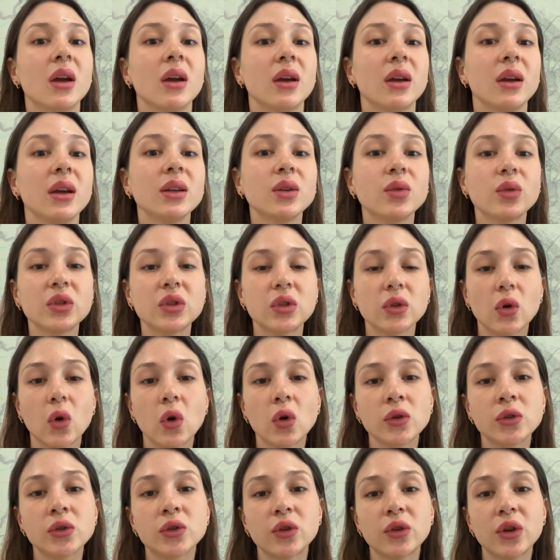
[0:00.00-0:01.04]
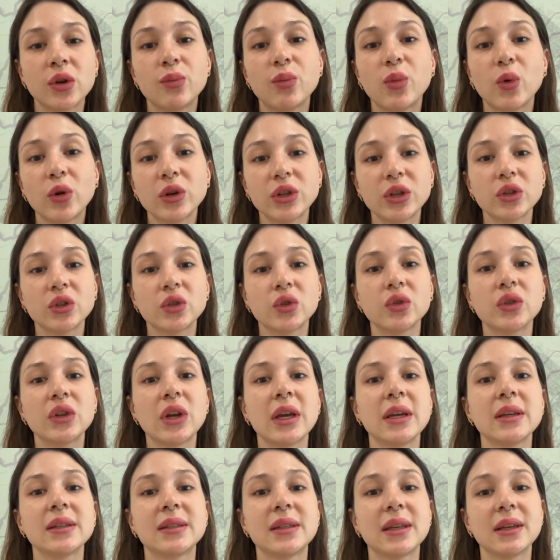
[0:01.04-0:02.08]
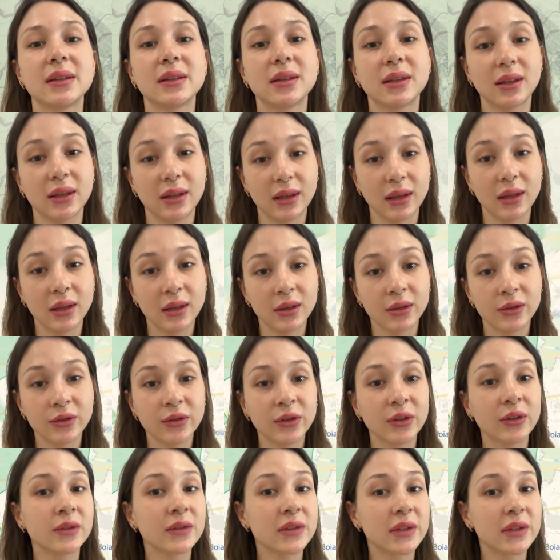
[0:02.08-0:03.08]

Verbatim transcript: It was also reported today that Kyiv,